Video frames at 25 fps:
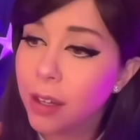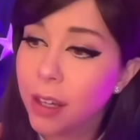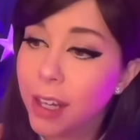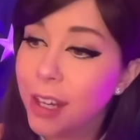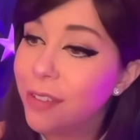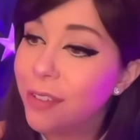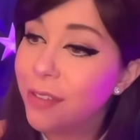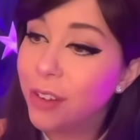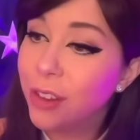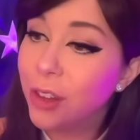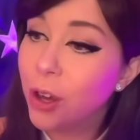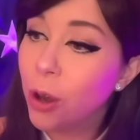
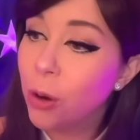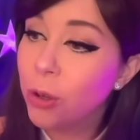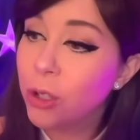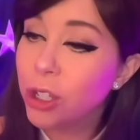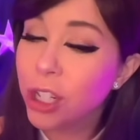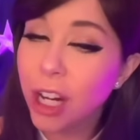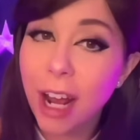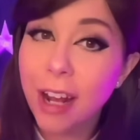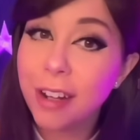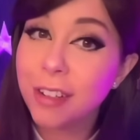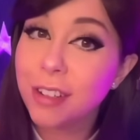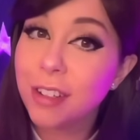Even though
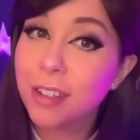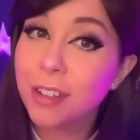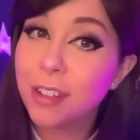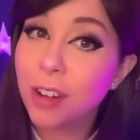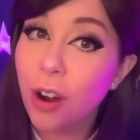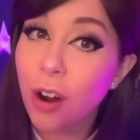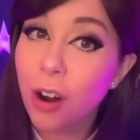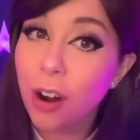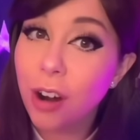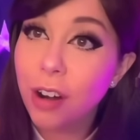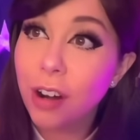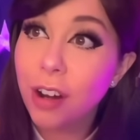chances
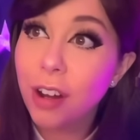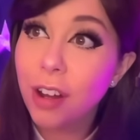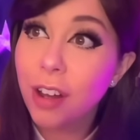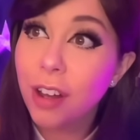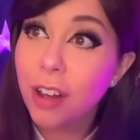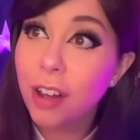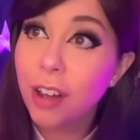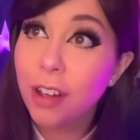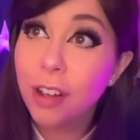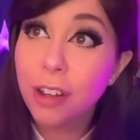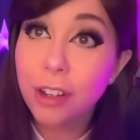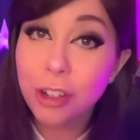are,
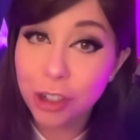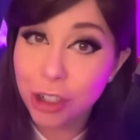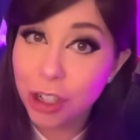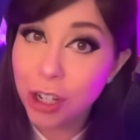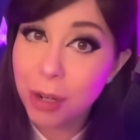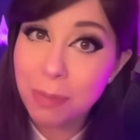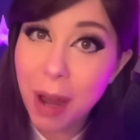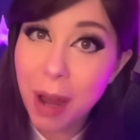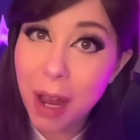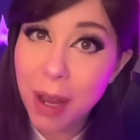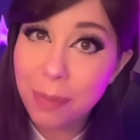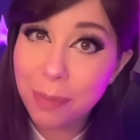she
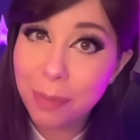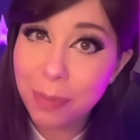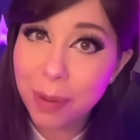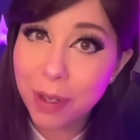might